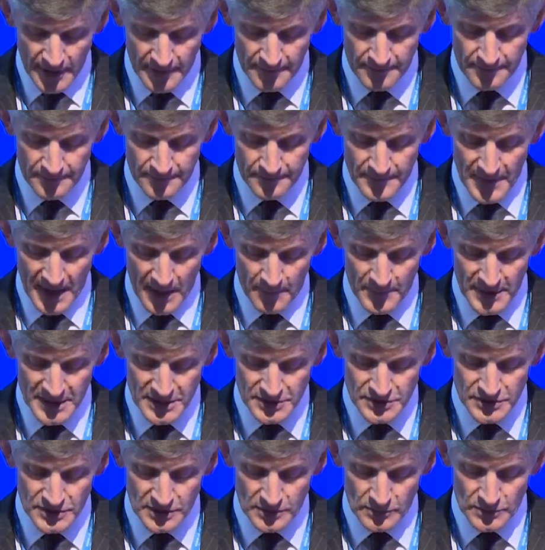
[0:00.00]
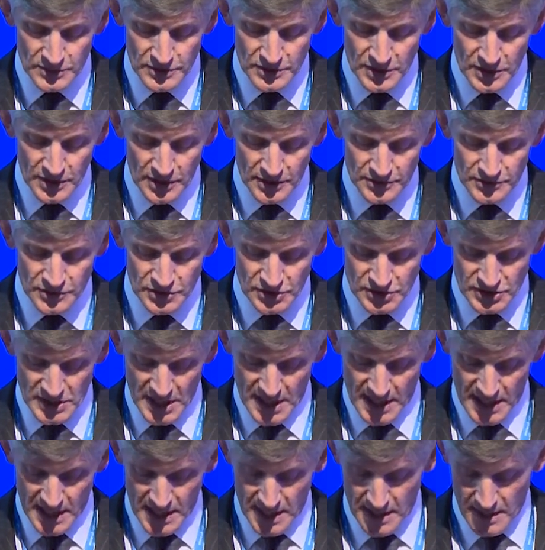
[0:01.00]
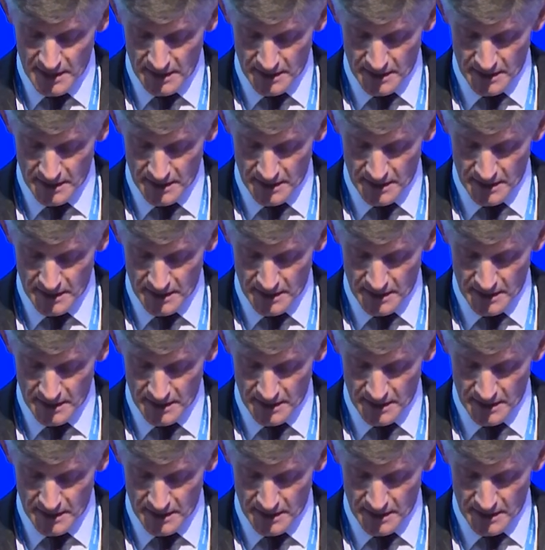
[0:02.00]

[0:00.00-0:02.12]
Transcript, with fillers: um, our minister was heard to say,